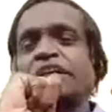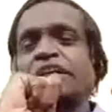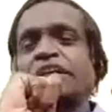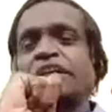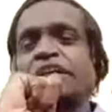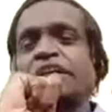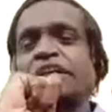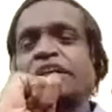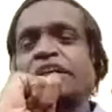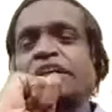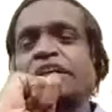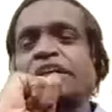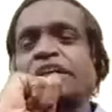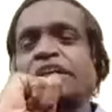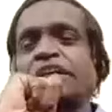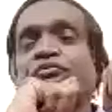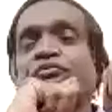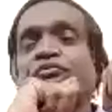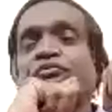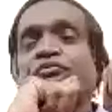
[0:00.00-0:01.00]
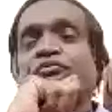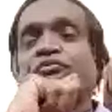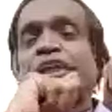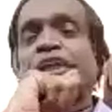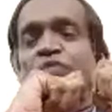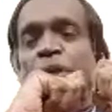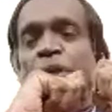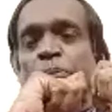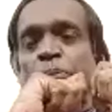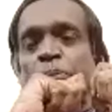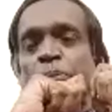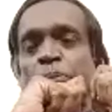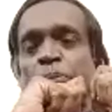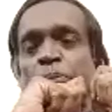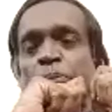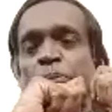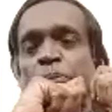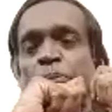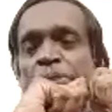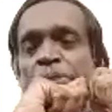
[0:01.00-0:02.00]
chairman of
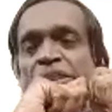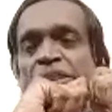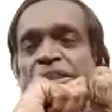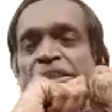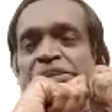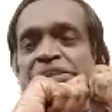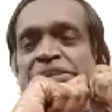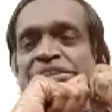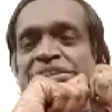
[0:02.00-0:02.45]
companies.